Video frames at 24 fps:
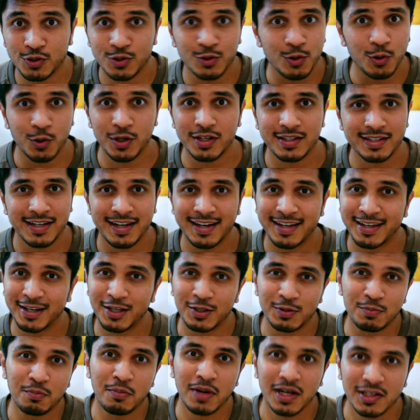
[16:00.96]
storytelling
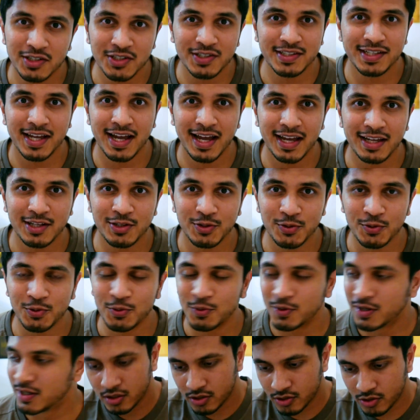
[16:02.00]
as much as I
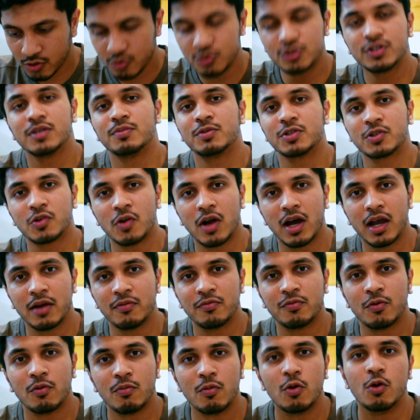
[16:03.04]
do subscribe
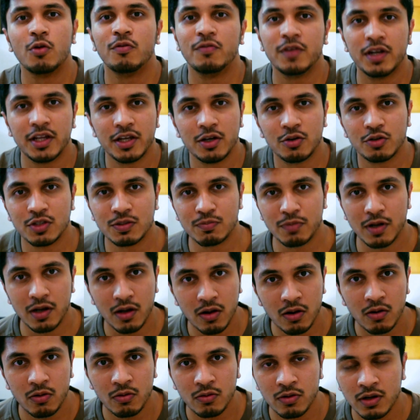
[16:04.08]
for more videos
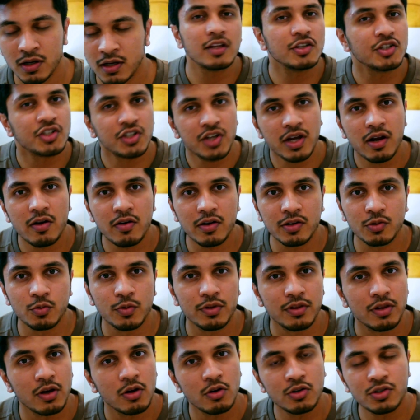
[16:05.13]
below and share it
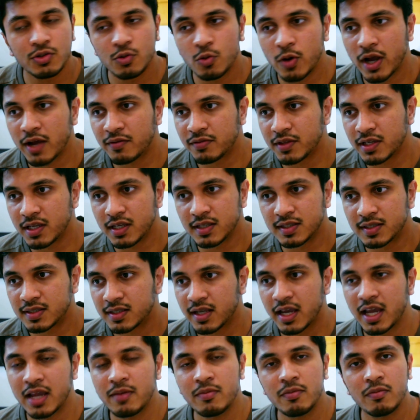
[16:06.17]
with those who have the
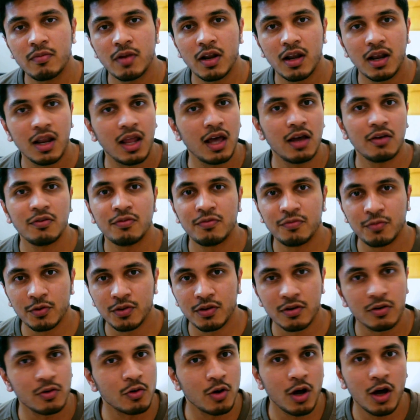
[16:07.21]
same love for
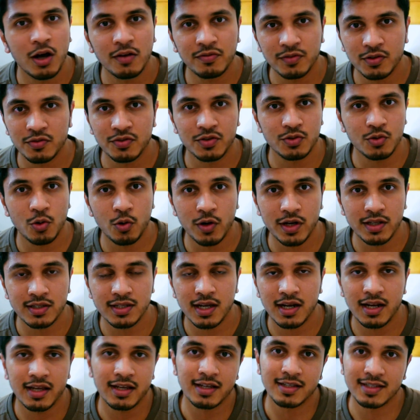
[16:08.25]
the craft of
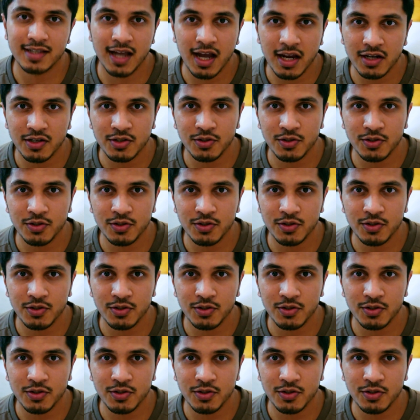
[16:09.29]
storytelling as I